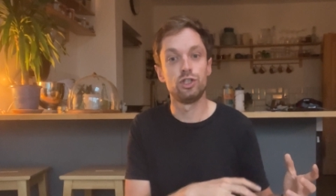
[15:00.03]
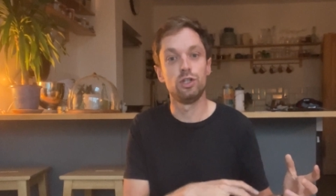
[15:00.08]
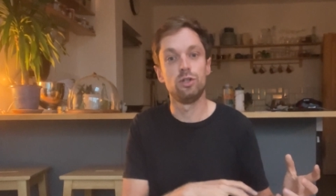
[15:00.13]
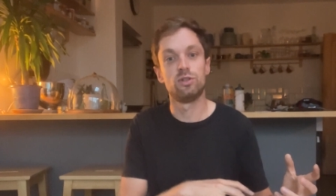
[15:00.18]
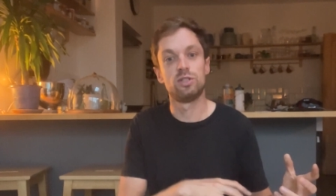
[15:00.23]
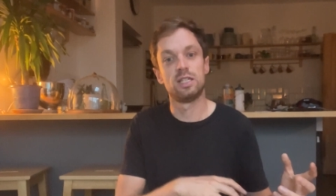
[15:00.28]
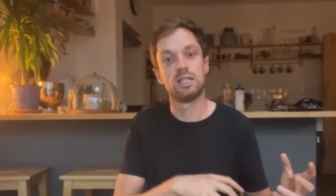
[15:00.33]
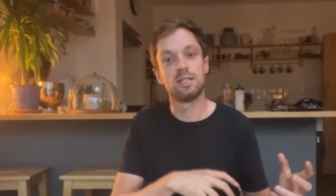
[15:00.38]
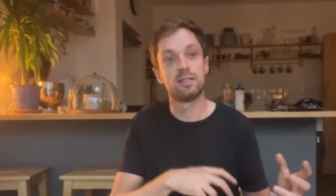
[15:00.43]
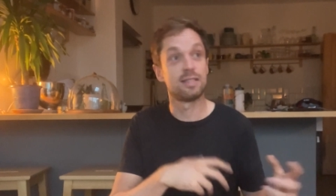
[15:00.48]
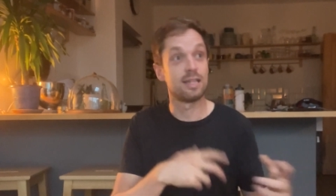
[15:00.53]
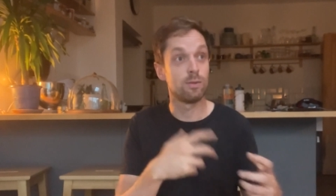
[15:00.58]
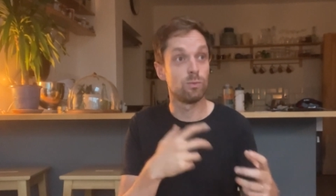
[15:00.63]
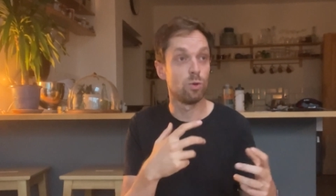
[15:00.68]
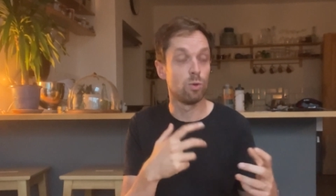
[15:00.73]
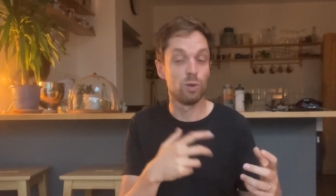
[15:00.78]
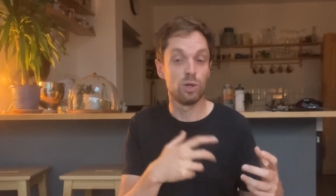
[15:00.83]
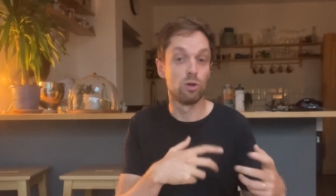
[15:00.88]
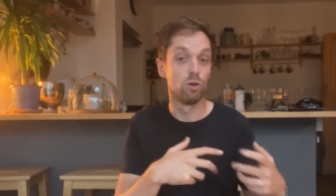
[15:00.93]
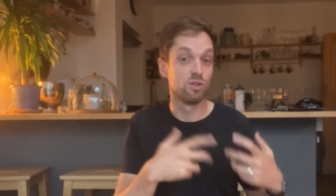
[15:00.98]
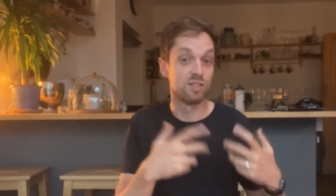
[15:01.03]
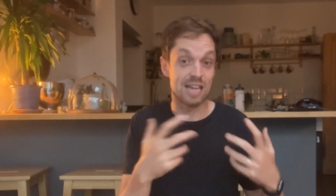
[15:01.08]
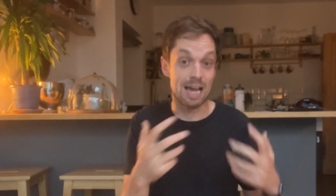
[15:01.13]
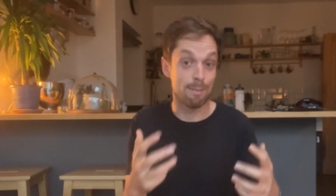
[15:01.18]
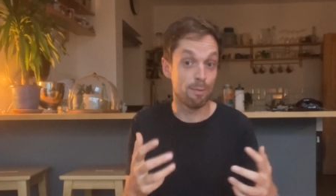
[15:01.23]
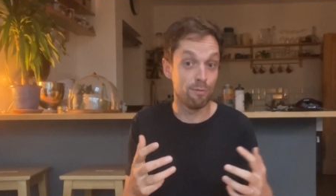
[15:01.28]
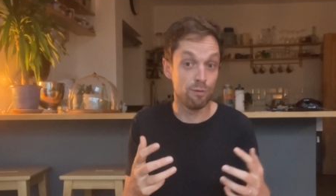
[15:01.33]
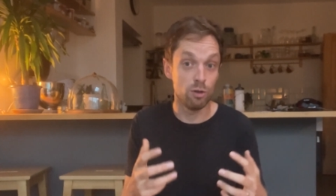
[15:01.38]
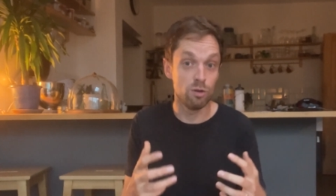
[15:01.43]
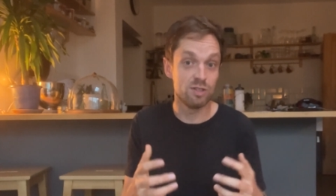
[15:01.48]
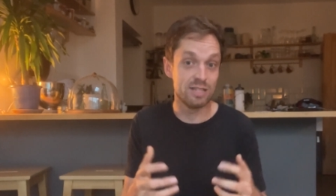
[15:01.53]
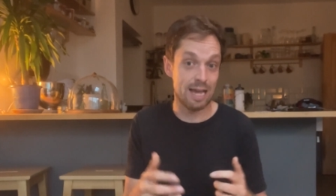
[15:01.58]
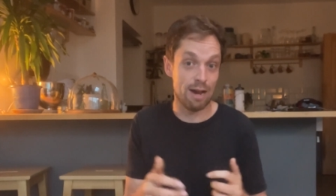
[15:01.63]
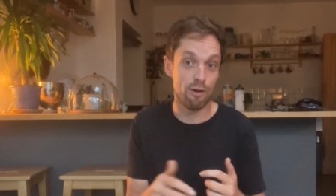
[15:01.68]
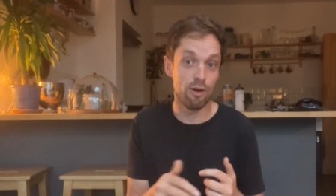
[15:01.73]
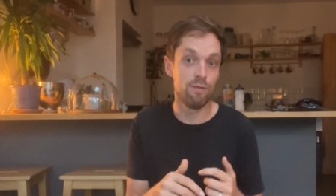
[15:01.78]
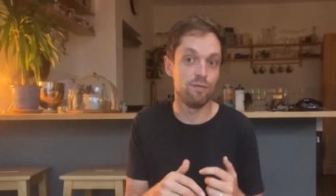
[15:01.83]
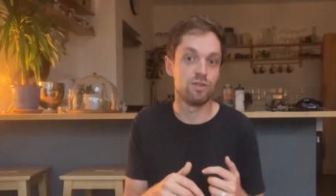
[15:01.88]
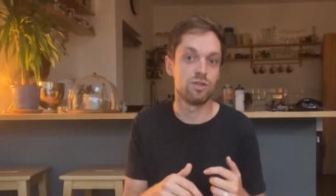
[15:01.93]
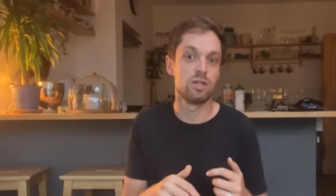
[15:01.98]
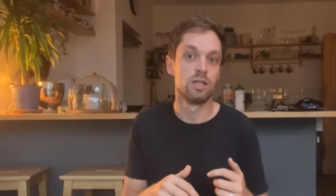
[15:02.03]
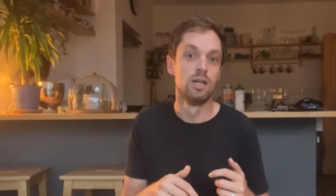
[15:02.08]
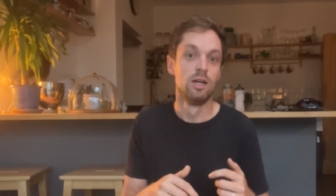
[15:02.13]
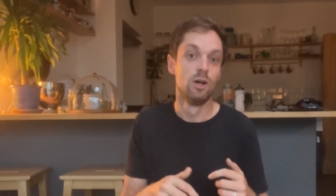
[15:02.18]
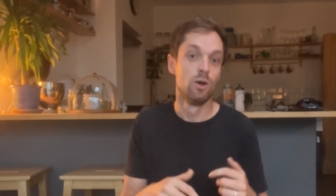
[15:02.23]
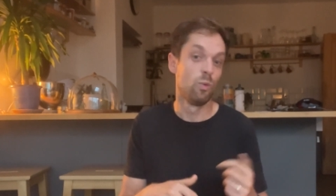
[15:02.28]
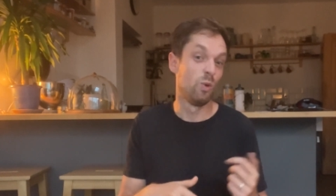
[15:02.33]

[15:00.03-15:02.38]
using what we call time of use tariffs,